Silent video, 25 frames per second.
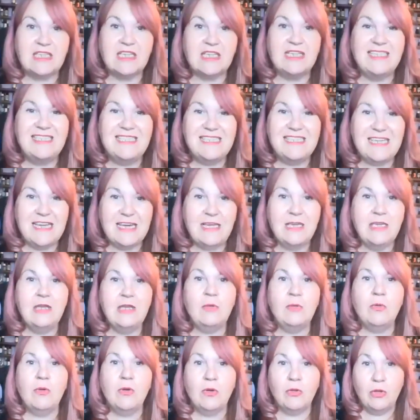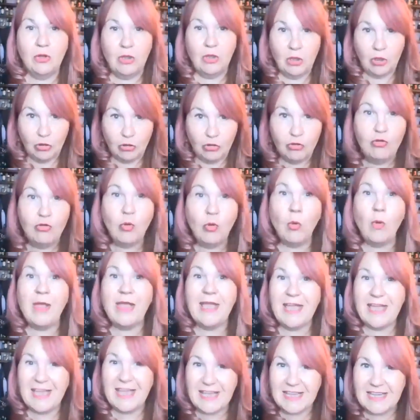continual
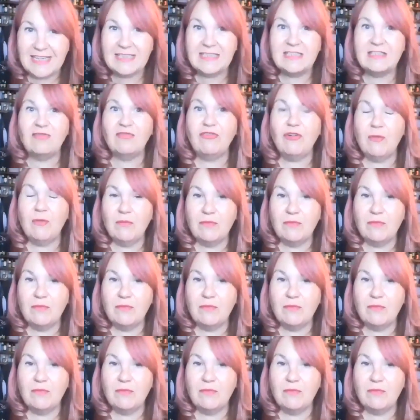noise